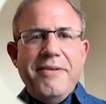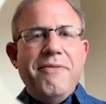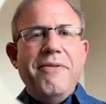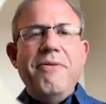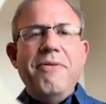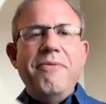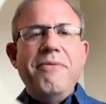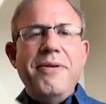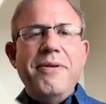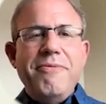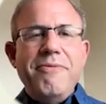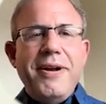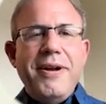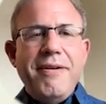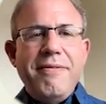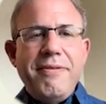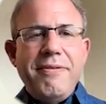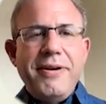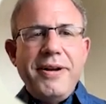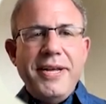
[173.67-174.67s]

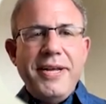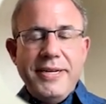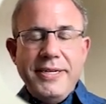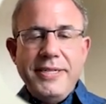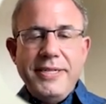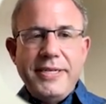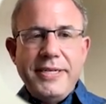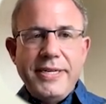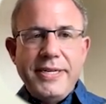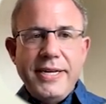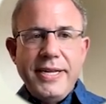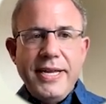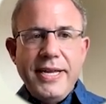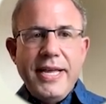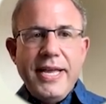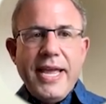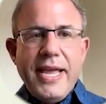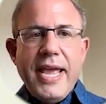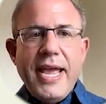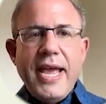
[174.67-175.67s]
whatever it is.
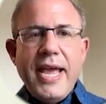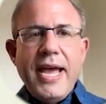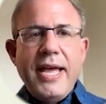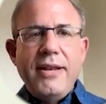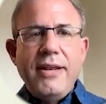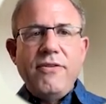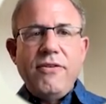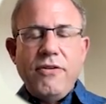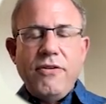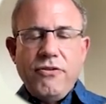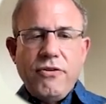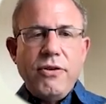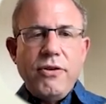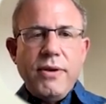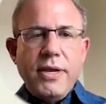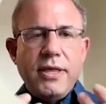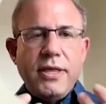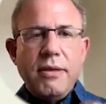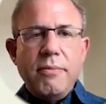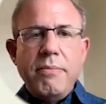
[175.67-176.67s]
And so you
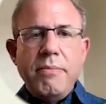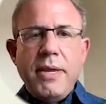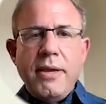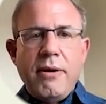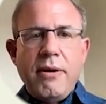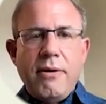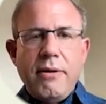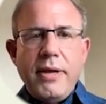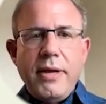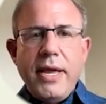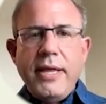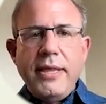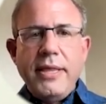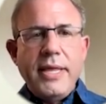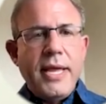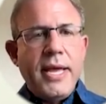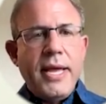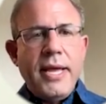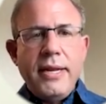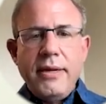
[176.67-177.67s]
eat the meal, and
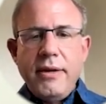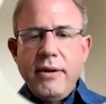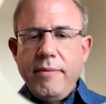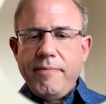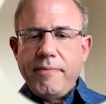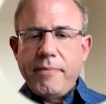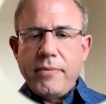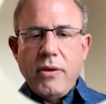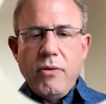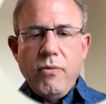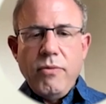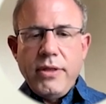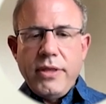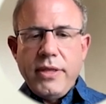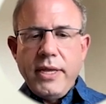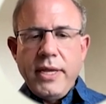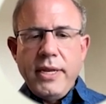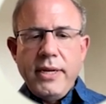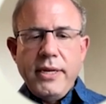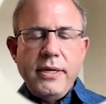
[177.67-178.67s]
then
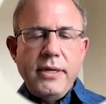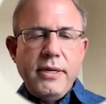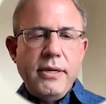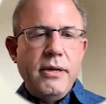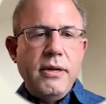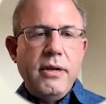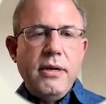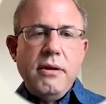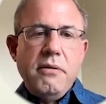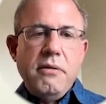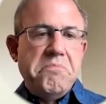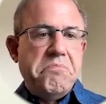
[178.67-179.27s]
within